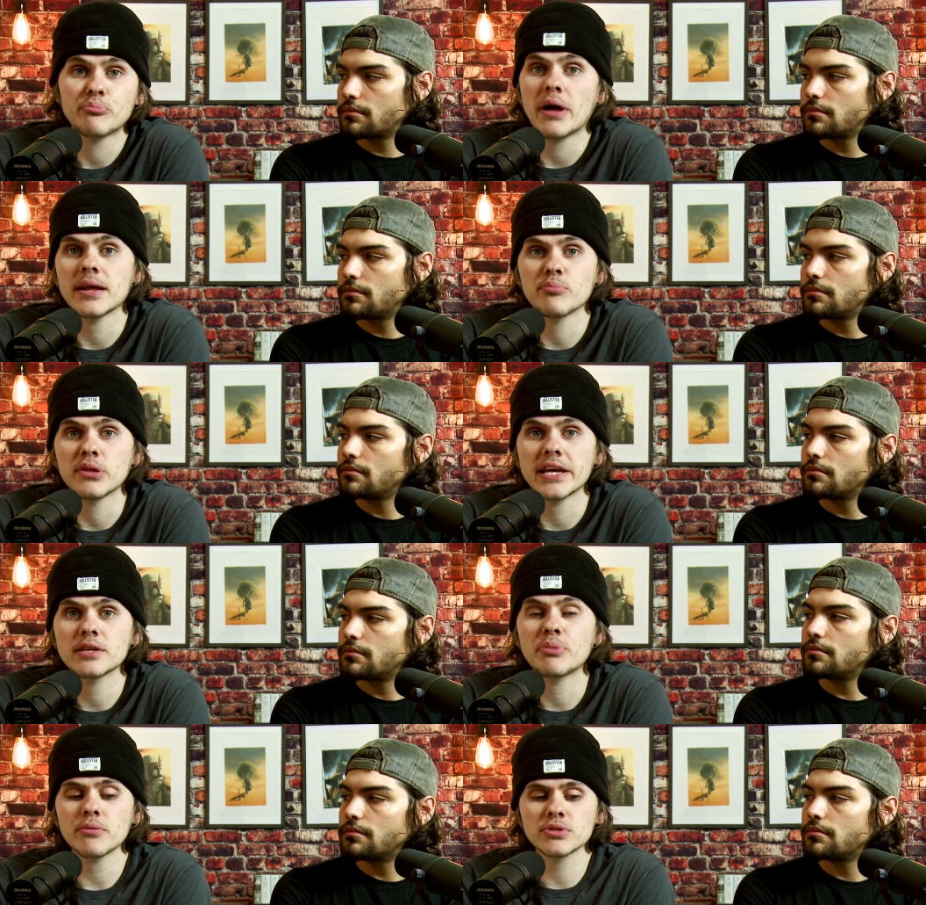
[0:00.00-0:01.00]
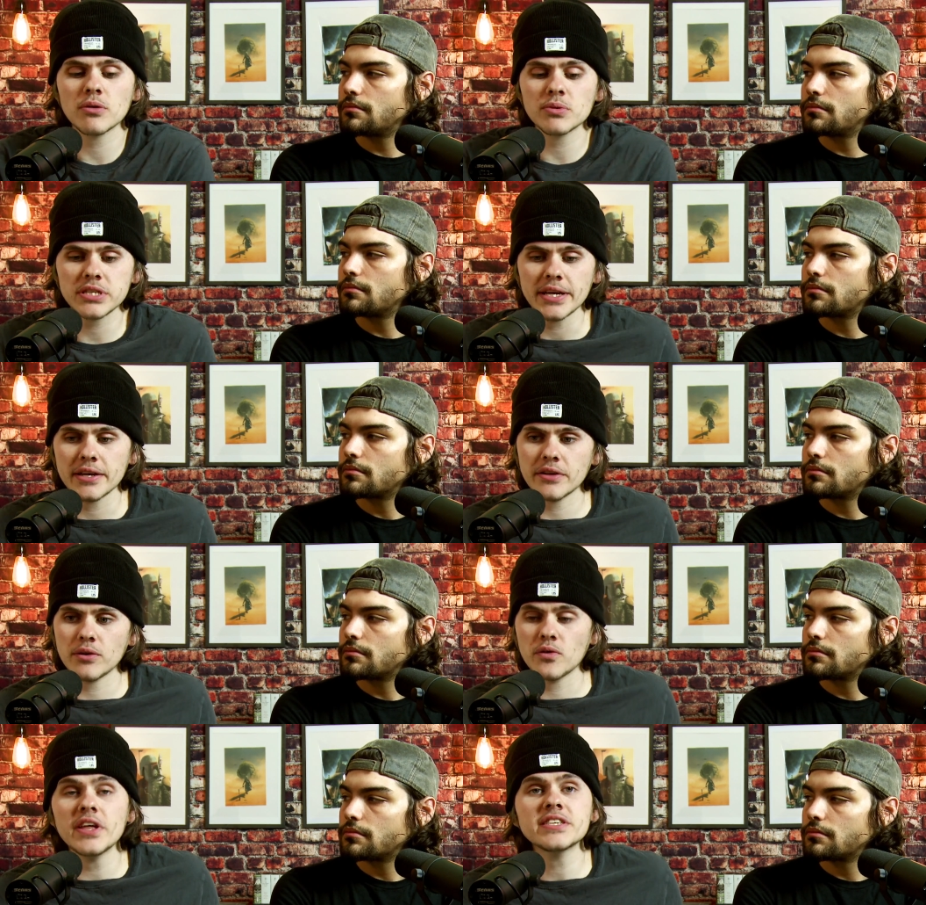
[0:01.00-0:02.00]
Speaker 1: had it planned, but it was almost like
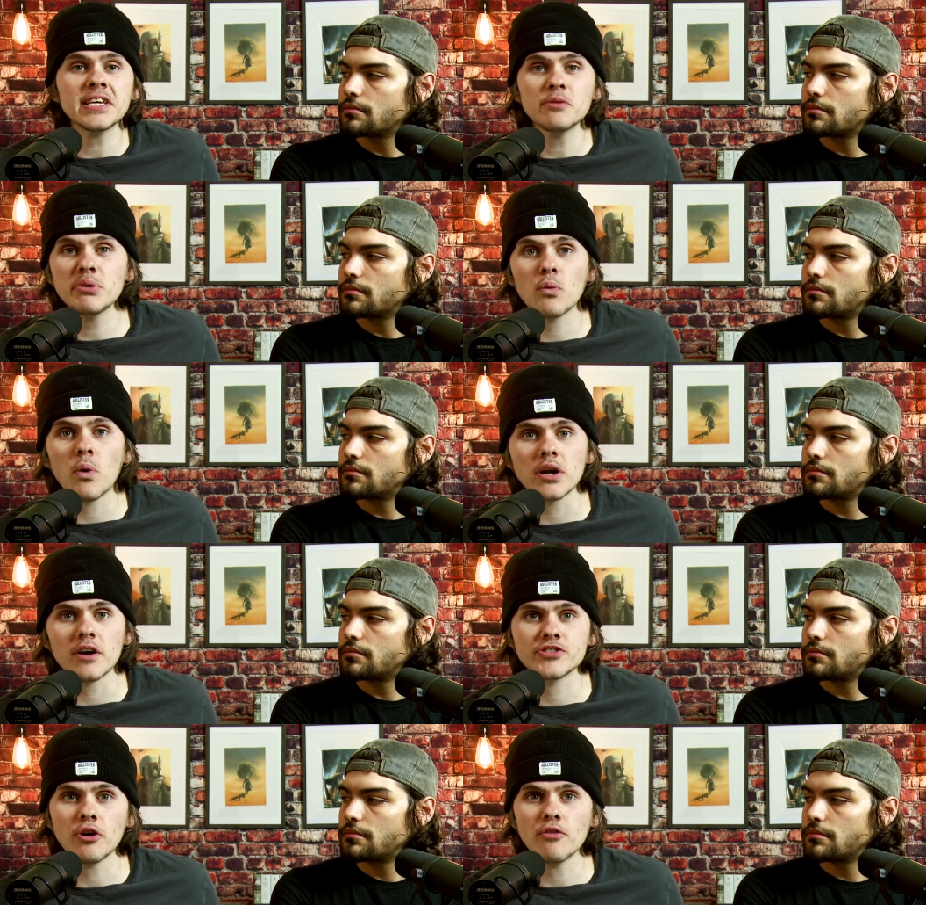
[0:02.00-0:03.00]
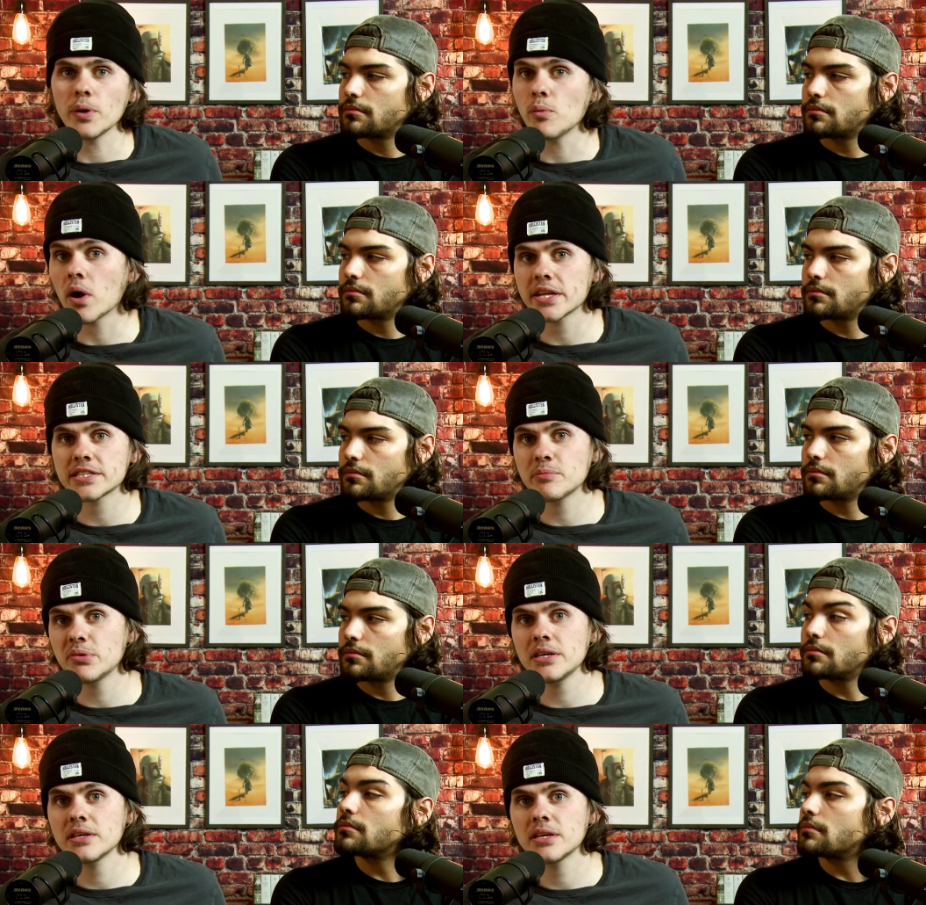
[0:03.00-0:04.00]
this could be a one-off show if we want it to
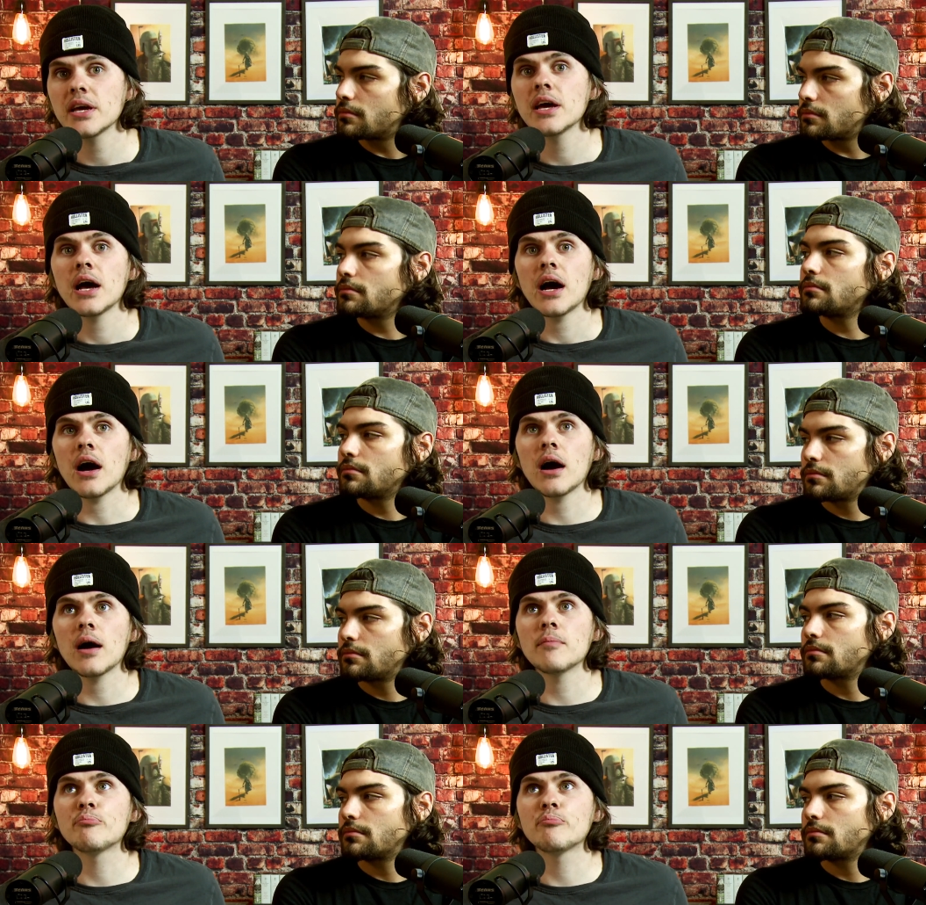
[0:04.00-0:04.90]
be. Mm-hmm. Um,